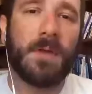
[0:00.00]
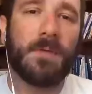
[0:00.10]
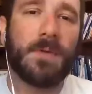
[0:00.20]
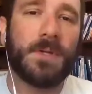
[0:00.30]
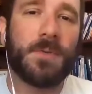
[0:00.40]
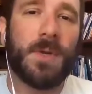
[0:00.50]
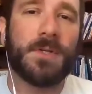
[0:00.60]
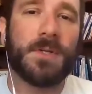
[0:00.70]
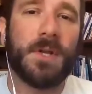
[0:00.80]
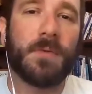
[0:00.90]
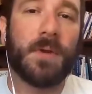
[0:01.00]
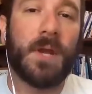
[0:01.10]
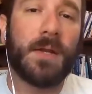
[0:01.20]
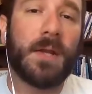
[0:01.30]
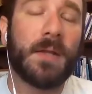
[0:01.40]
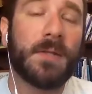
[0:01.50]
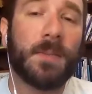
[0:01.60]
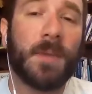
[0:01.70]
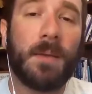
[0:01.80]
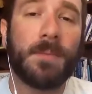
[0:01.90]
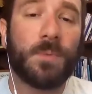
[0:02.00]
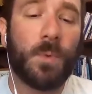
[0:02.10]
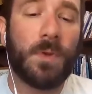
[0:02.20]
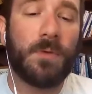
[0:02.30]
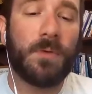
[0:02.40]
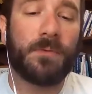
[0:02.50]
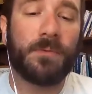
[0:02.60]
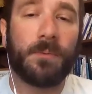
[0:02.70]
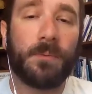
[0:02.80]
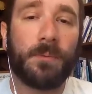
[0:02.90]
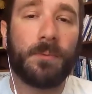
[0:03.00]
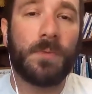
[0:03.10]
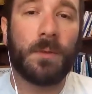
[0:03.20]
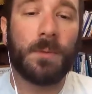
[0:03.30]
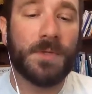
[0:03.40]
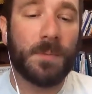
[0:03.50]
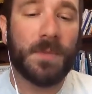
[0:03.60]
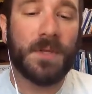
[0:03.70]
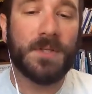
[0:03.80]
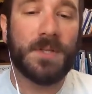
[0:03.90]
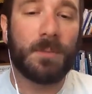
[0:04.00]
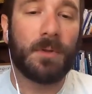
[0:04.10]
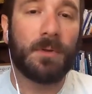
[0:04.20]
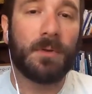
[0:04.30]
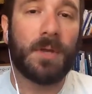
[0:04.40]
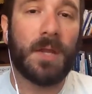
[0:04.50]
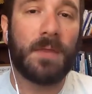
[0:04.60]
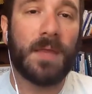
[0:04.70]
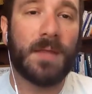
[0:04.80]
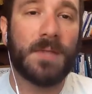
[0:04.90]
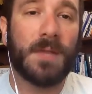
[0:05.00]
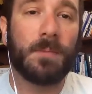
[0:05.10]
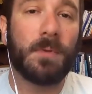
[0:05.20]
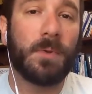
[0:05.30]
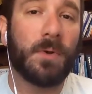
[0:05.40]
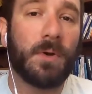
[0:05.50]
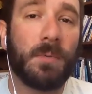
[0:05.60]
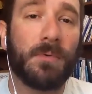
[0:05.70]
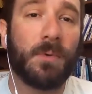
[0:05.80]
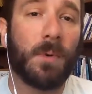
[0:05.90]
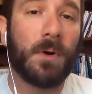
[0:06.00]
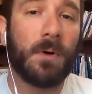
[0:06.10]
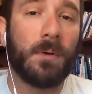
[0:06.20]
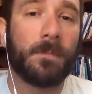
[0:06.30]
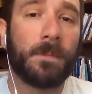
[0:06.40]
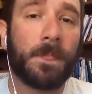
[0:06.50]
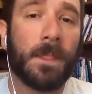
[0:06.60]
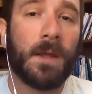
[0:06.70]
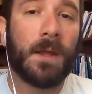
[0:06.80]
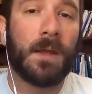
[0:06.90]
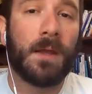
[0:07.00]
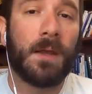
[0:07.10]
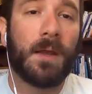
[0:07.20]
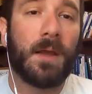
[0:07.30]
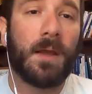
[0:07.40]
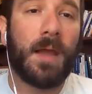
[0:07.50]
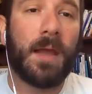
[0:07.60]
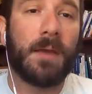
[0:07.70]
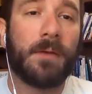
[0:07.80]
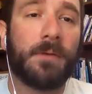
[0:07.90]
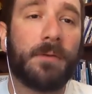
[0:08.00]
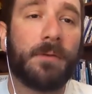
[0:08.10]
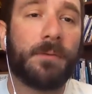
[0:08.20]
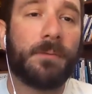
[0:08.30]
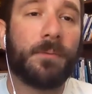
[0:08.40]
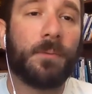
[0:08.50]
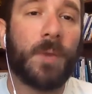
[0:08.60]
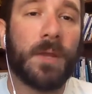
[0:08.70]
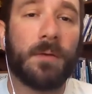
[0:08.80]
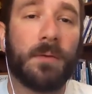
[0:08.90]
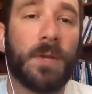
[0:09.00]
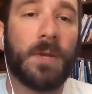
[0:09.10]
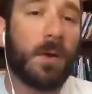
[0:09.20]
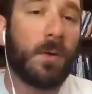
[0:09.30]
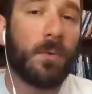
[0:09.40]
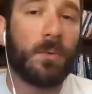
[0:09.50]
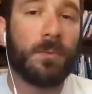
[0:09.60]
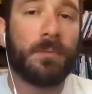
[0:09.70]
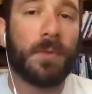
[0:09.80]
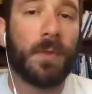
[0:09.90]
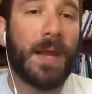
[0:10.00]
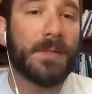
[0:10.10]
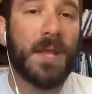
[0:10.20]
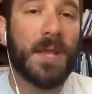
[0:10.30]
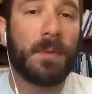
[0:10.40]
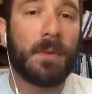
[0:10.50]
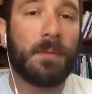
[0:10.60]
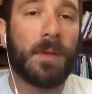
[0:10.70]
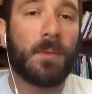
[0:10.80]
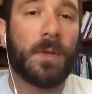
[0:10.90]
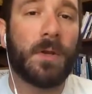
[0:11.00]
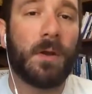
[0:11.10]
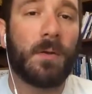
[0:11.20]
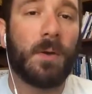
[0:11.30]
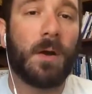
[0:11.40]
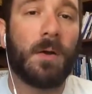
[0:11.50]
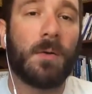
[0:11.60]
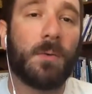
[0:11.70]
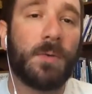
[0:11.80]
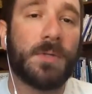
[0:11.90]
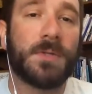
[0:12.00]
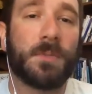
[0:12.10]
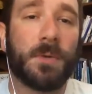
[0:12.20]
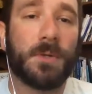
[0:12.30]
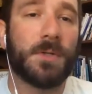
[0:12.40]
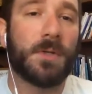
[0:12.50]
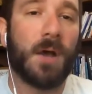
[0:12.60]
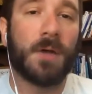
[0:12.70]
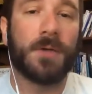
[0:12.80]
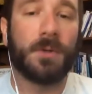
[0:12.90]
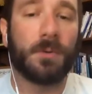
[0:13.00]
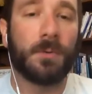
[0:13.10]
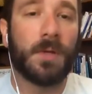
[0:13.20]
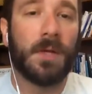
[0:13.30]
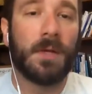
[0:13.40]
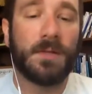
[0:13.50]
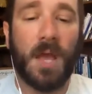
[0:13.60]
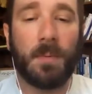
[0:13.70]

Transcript: every situation is different, and and sometimes we've we've dealt with something similar in that same community before, and we can we know the landscape a little bit. We know oh this is the person to talk to. Mm-hmm. This